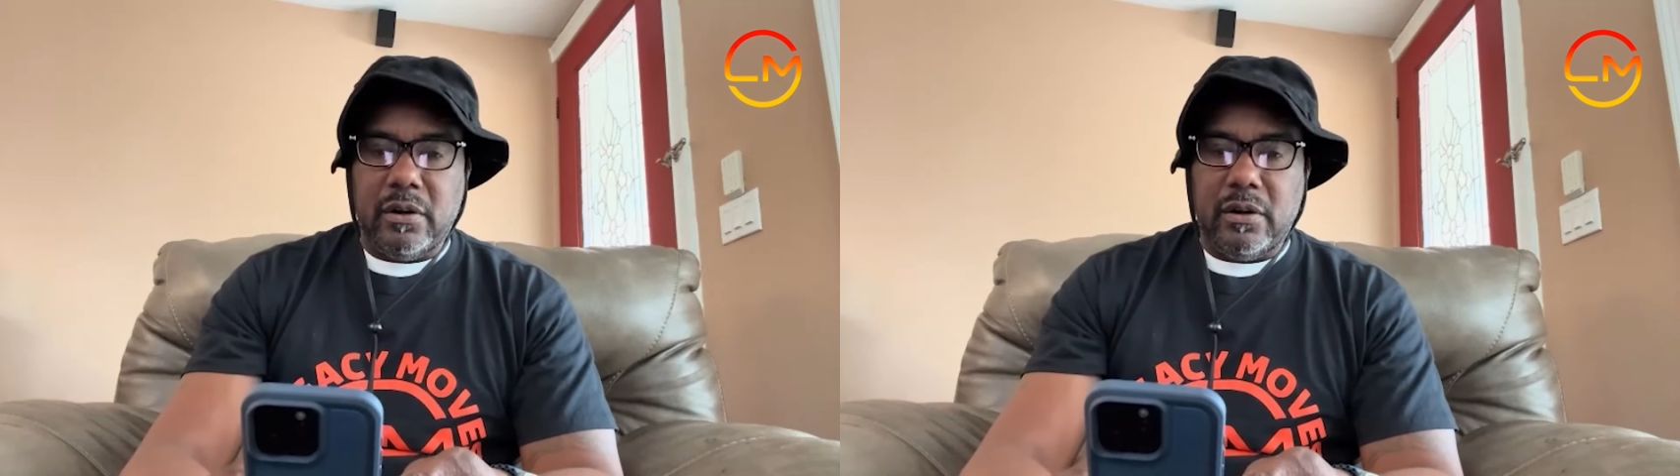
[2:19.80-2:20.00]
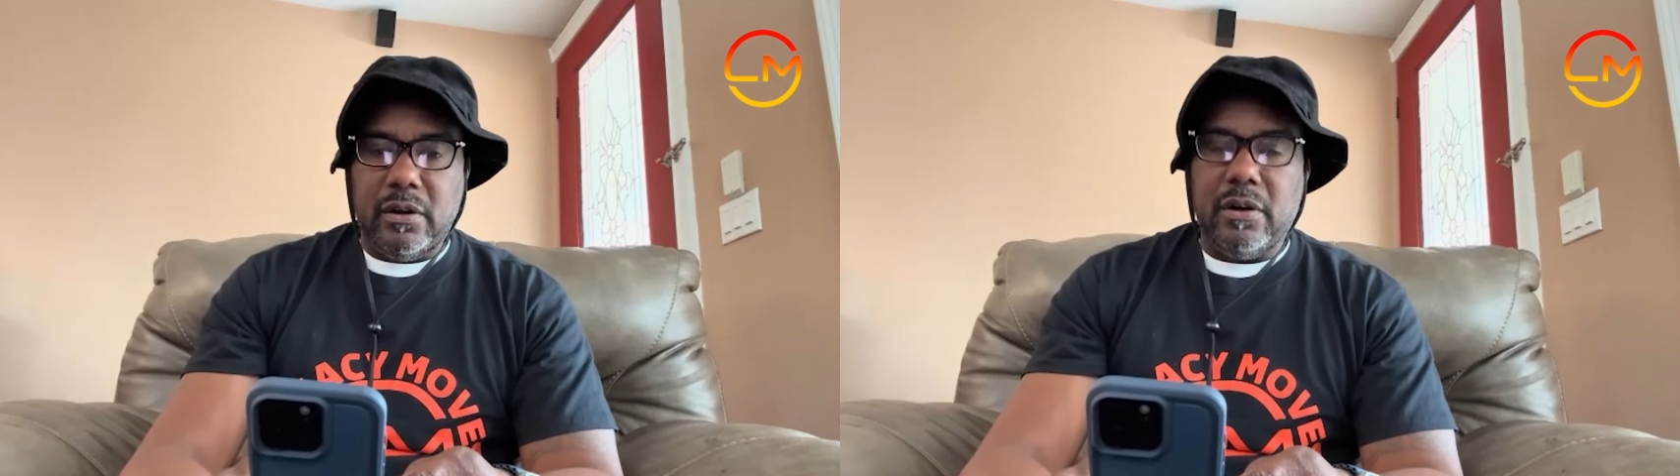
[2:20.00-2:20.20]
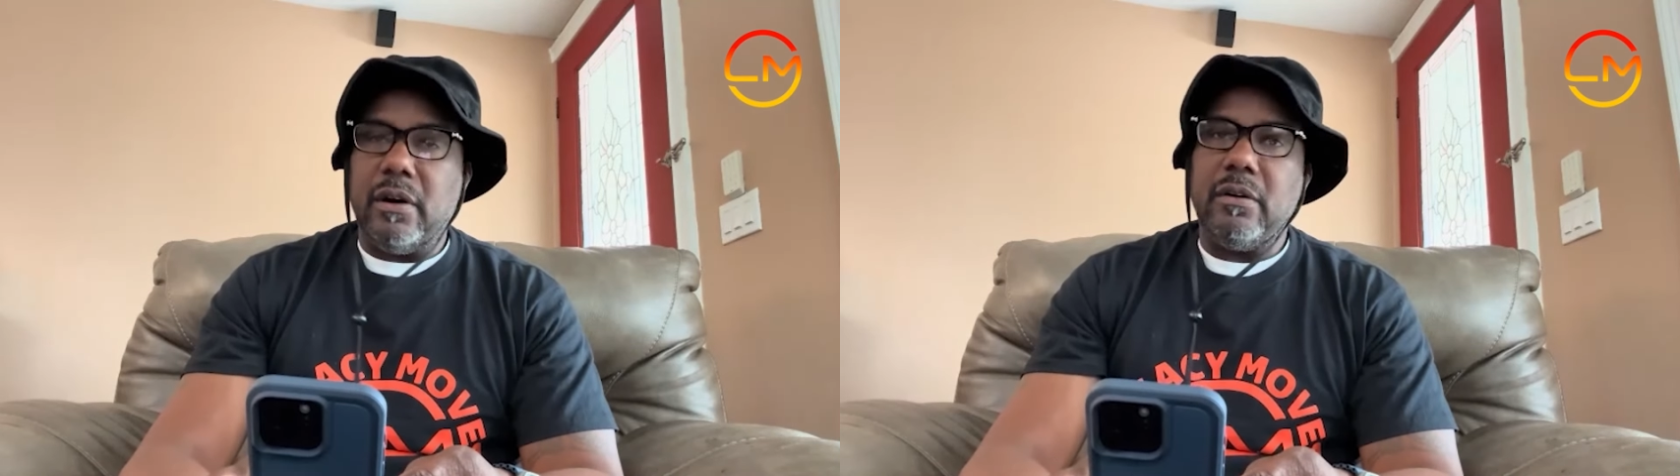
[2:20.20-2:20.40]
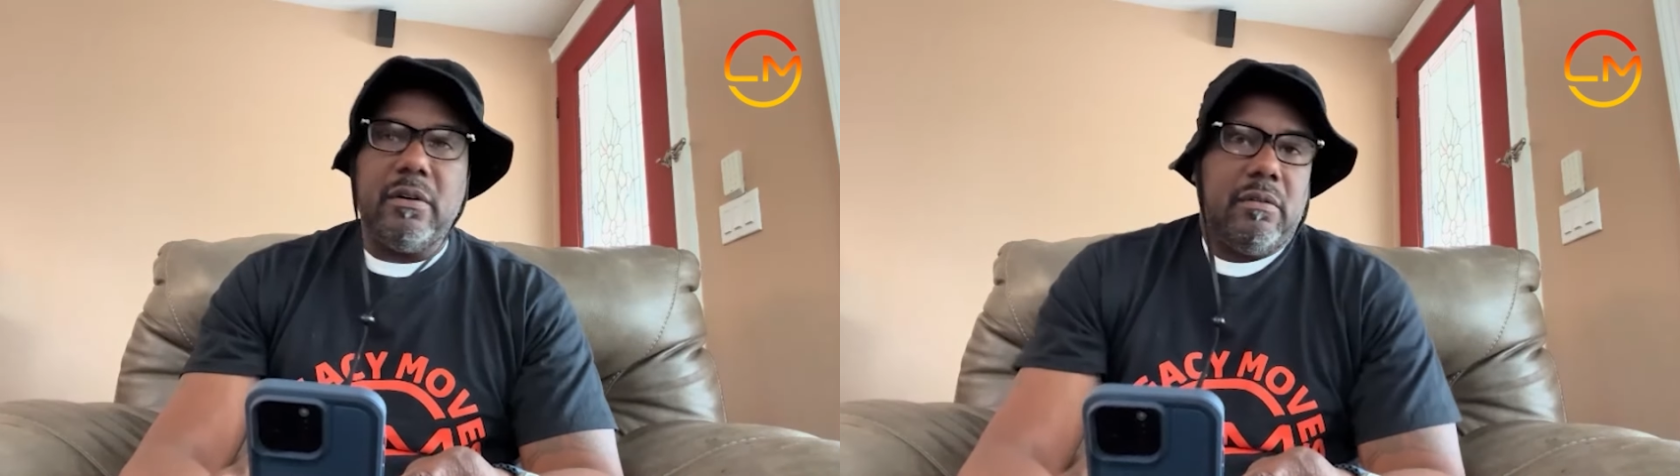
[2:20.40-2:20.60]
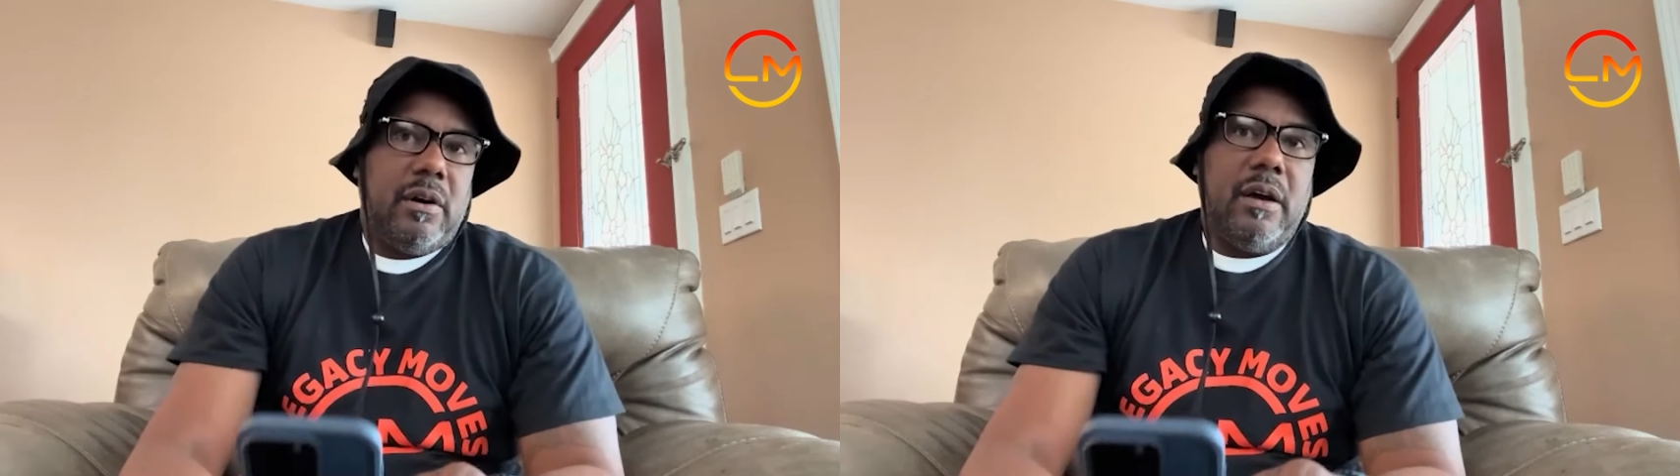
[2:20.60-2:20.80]
You know,
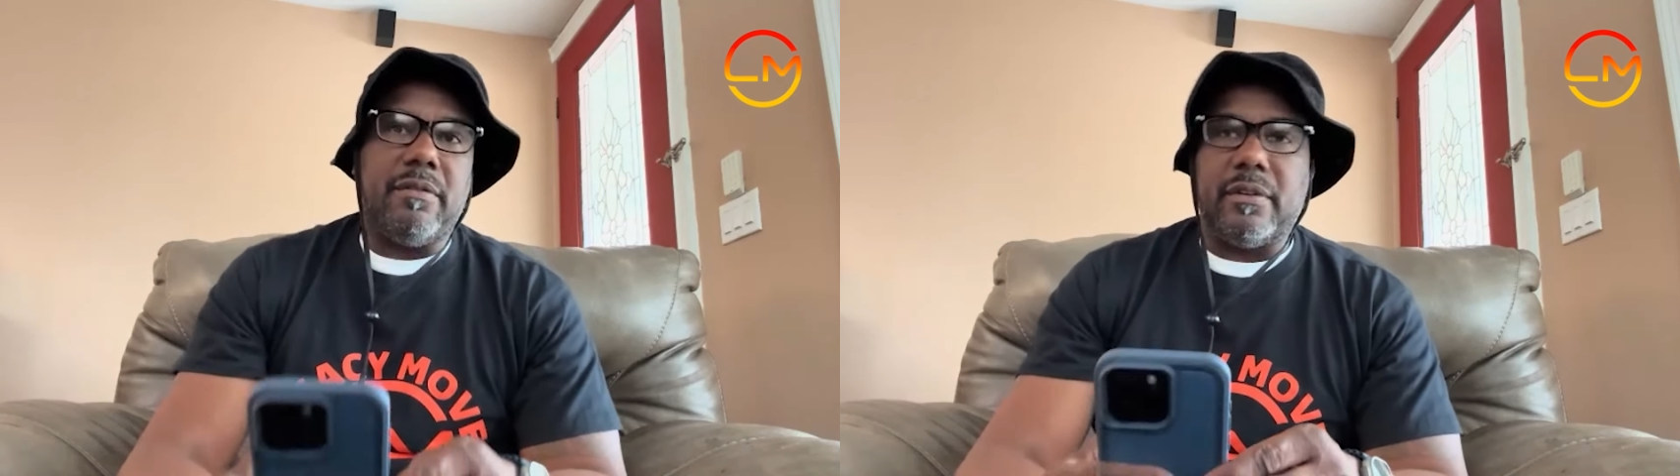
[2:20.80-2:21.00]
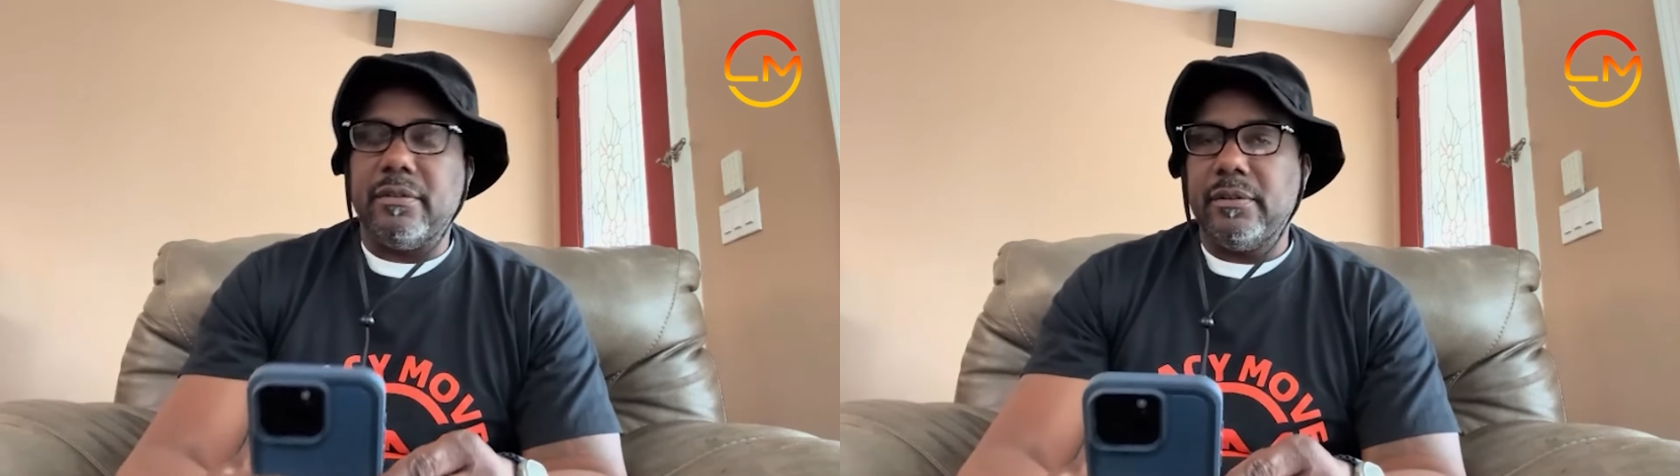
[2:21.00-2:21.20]
whatever.